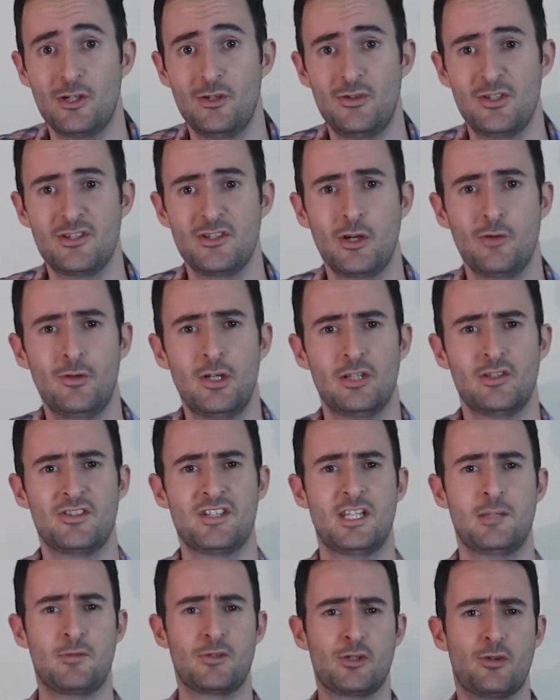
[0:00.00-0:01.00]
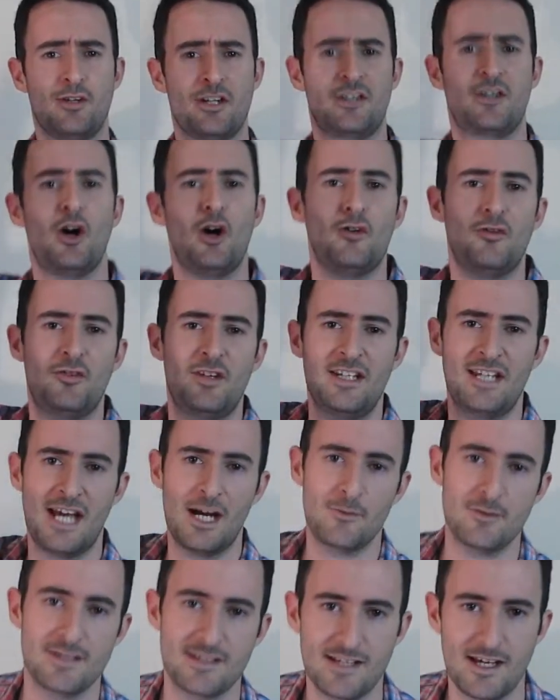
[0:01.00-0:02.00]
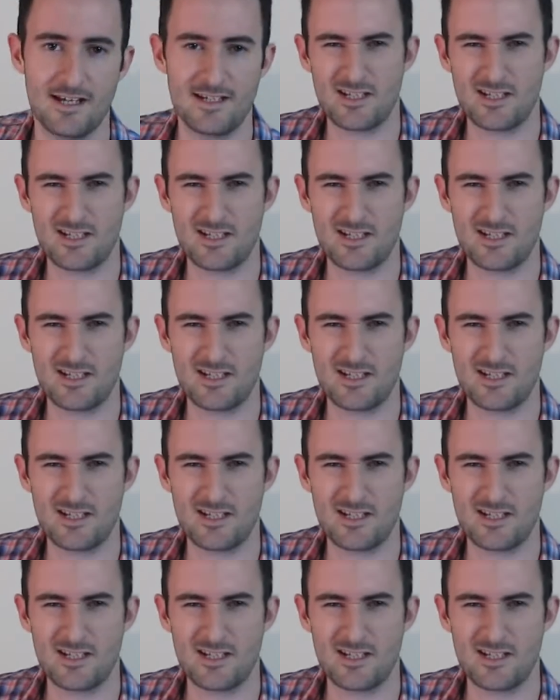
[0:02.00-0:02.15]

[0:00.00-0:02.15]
There's no real celebratory coffee now, is there?